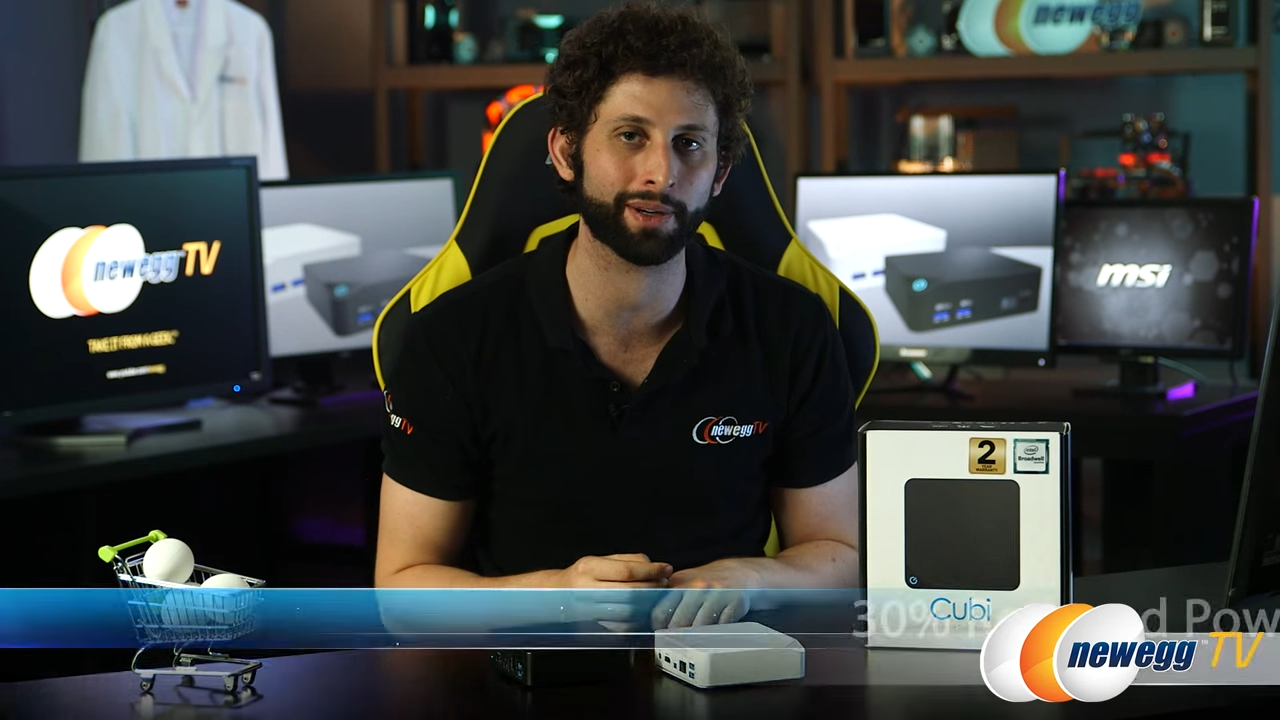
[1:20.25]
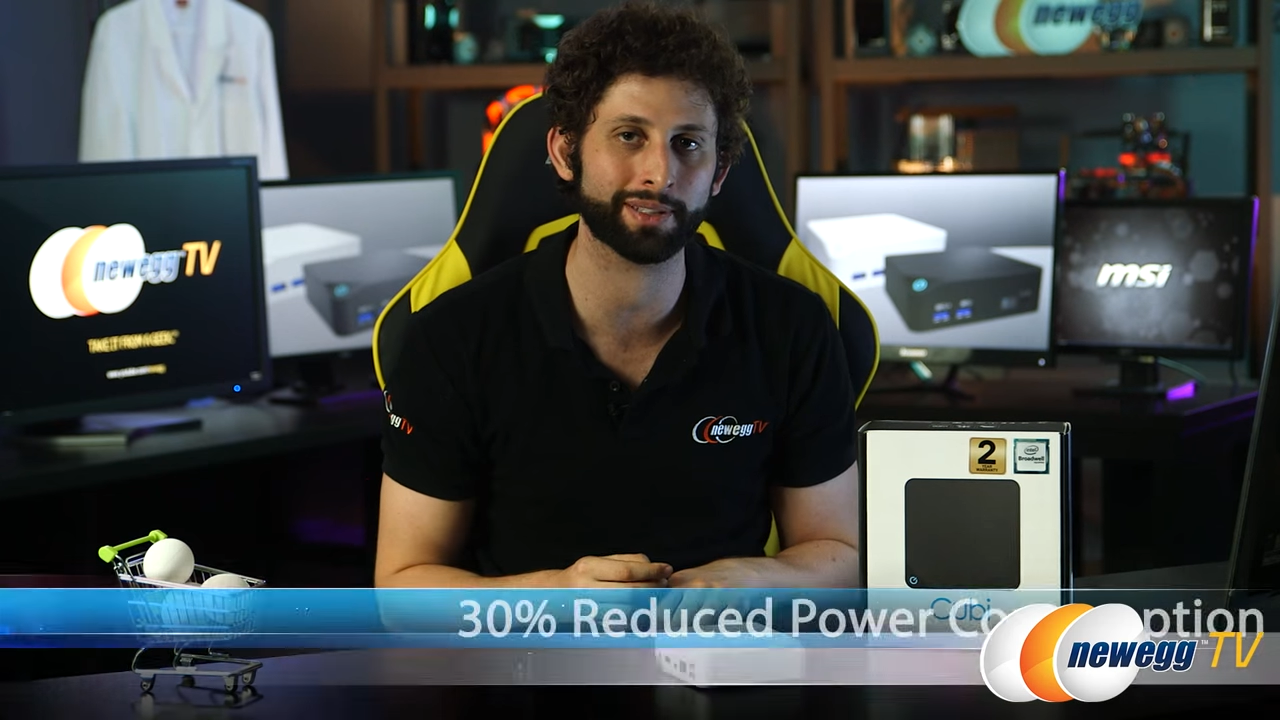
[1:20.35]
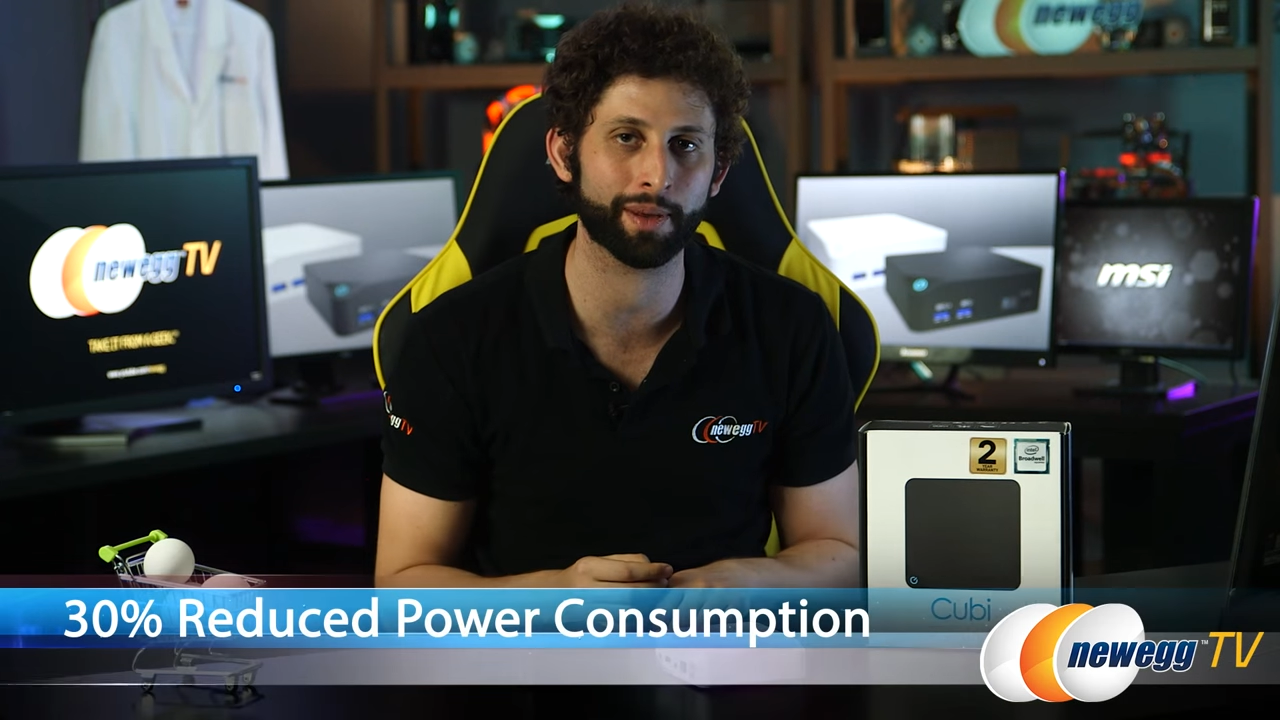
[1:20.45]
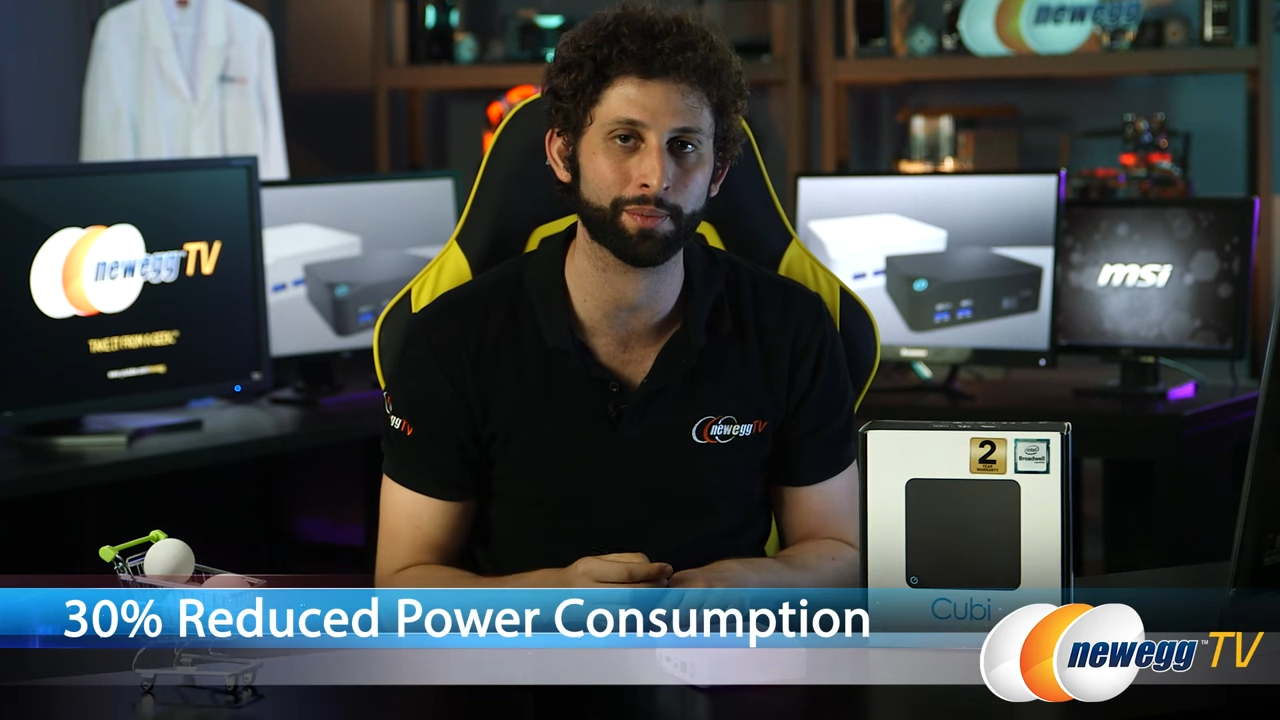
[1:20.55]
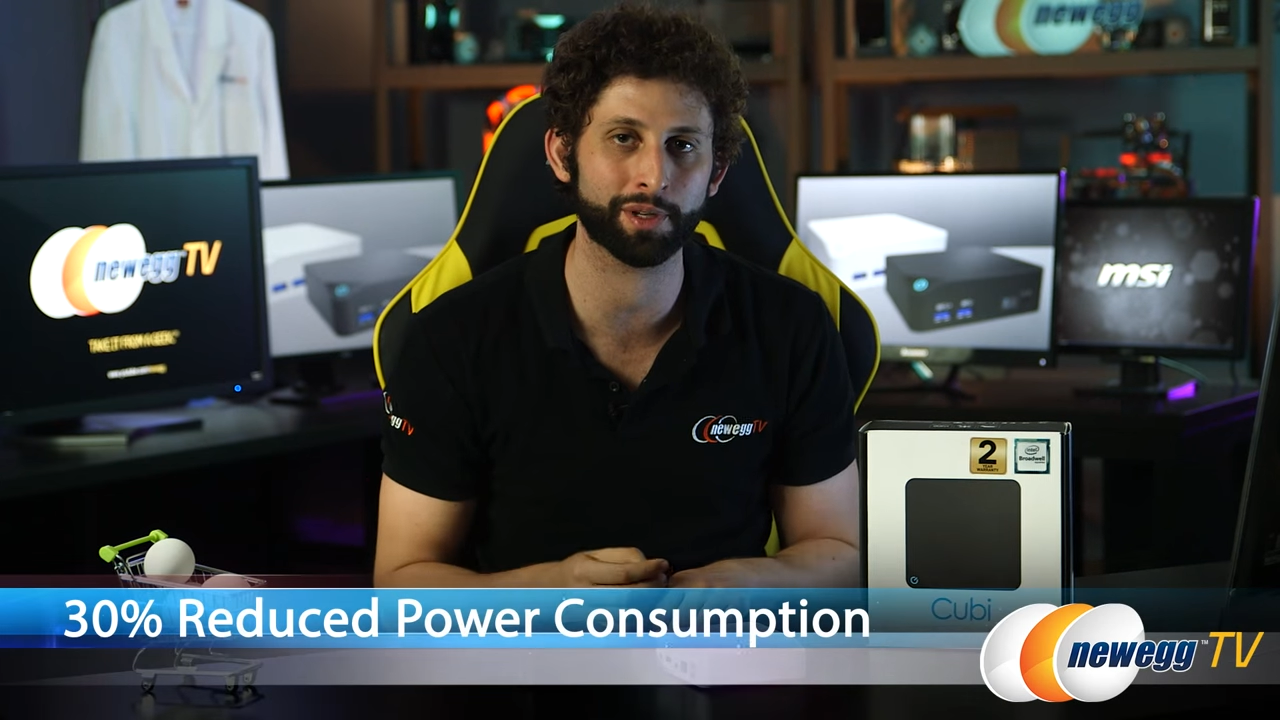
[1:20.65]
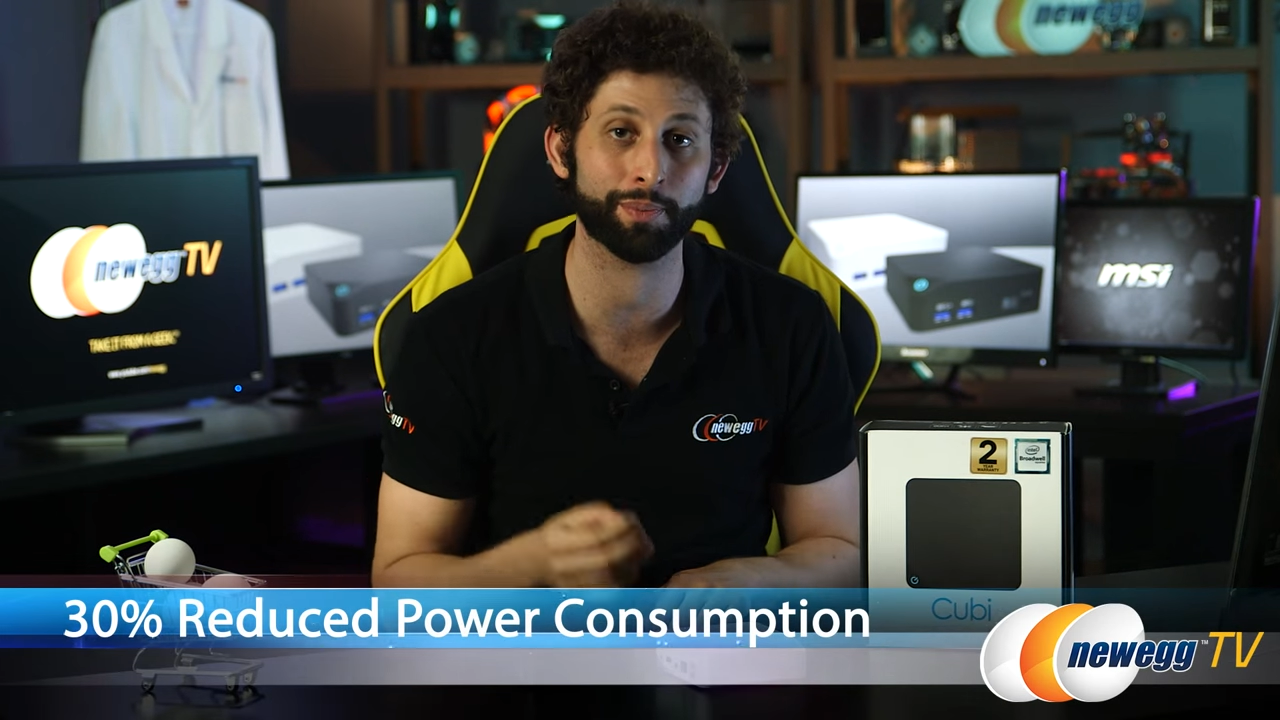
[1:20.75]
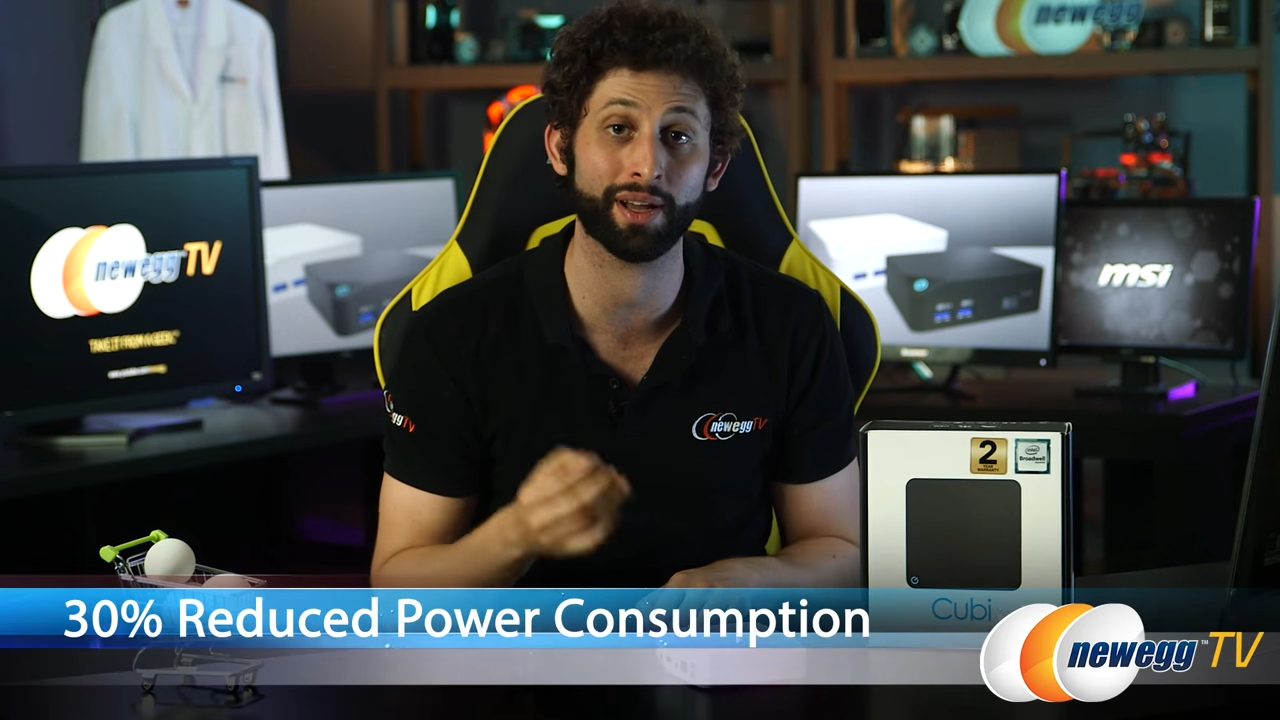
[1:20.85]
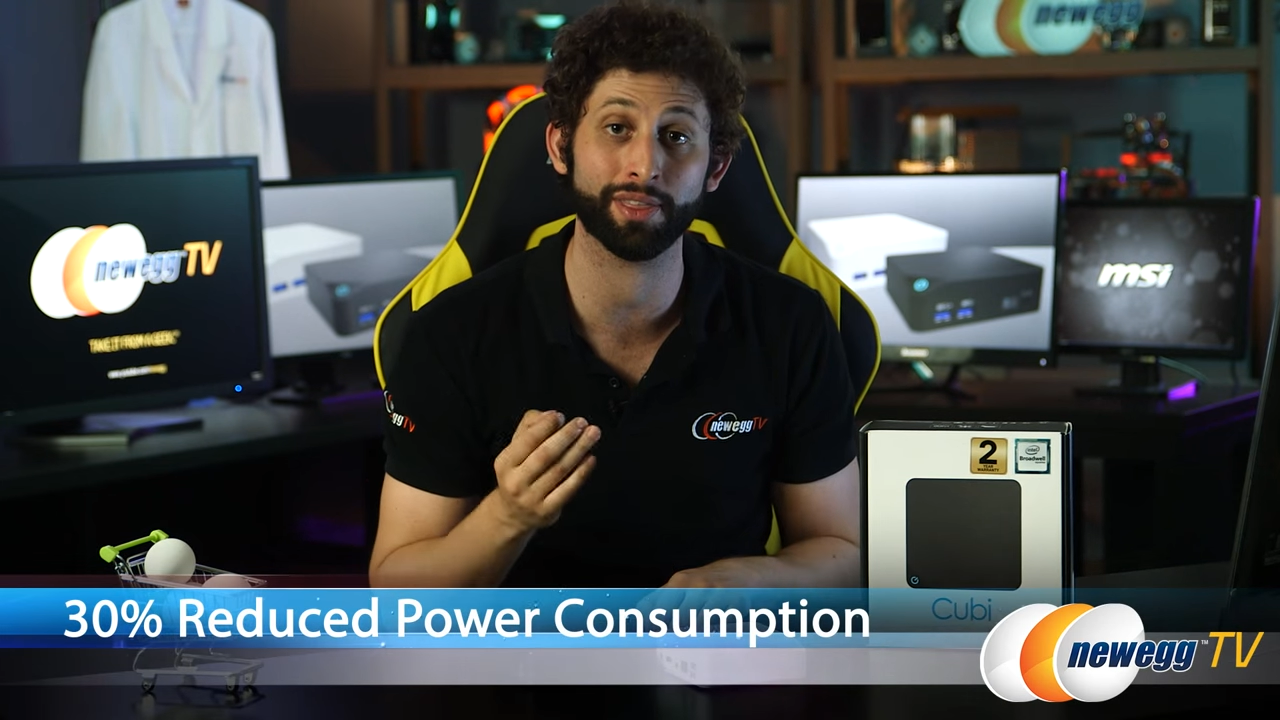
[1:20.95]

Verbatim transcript: consumption by